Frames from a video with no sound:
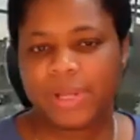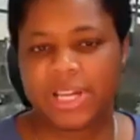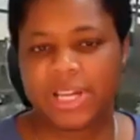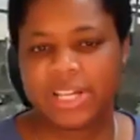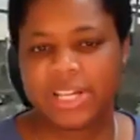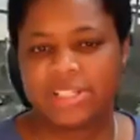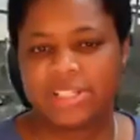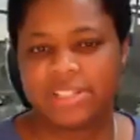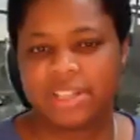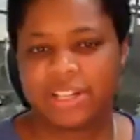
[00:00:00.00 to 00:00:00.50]

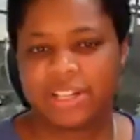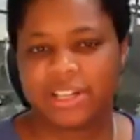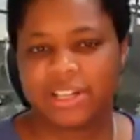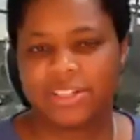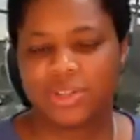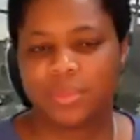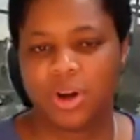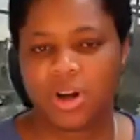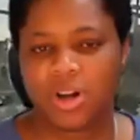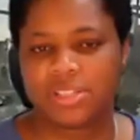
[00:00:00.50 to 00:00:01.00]
Ticket to
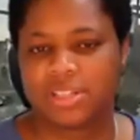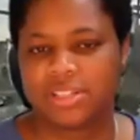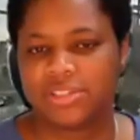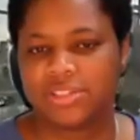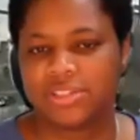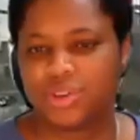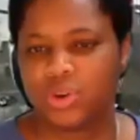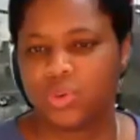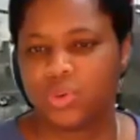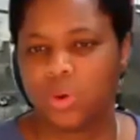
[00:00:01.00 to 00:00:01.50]
Mars, this
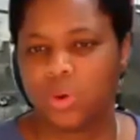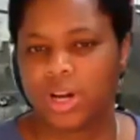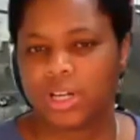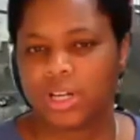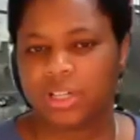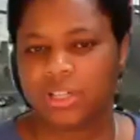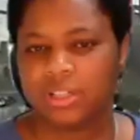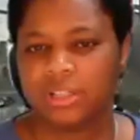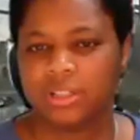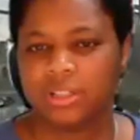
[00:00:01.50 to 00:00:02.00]
is your
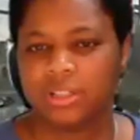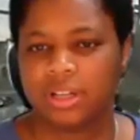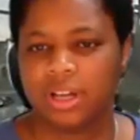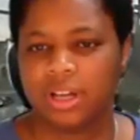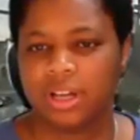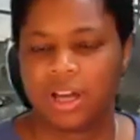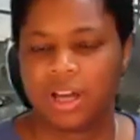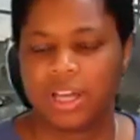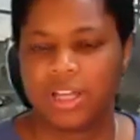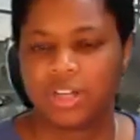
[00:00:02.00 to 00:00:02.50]
work.
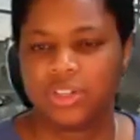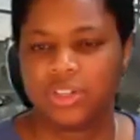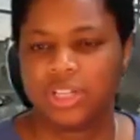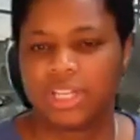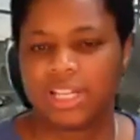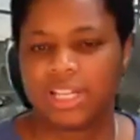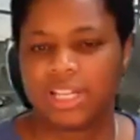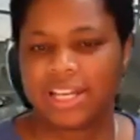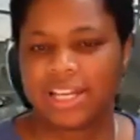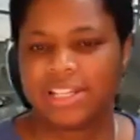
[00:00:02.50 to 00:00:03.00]
Uh, it'll
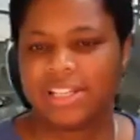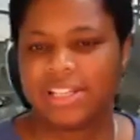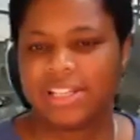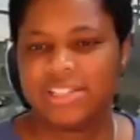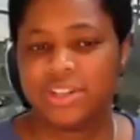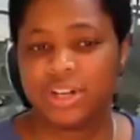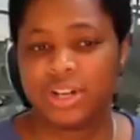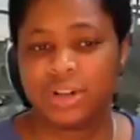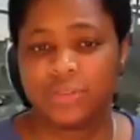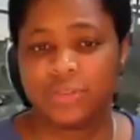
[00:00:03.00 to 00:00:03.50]
get a lot
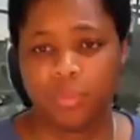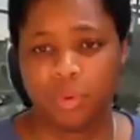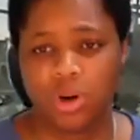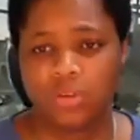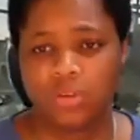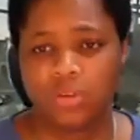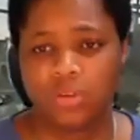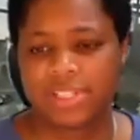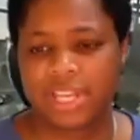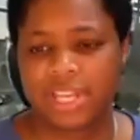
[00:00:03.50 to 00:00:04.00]
easier if
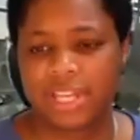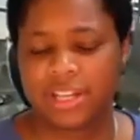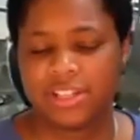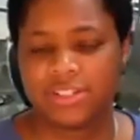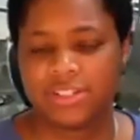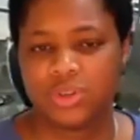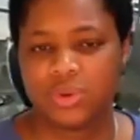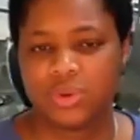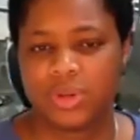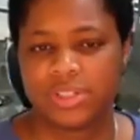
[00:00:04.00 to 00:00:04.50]
more of us get
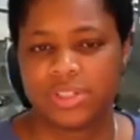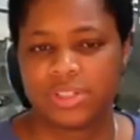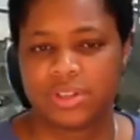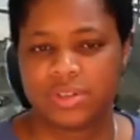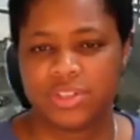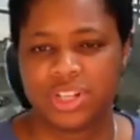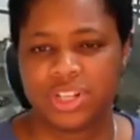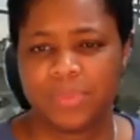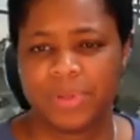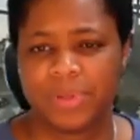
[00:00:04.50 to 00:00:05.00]
into it,
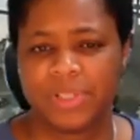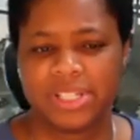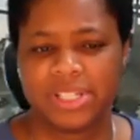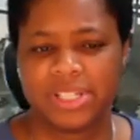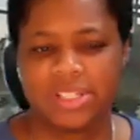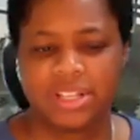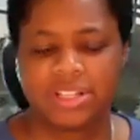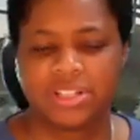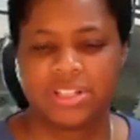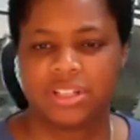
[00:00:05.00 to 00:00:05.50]
so jump in
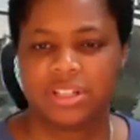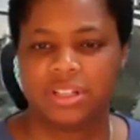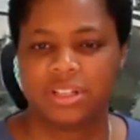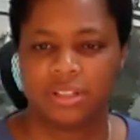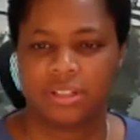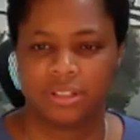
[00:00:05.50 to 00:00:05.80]
this ditch.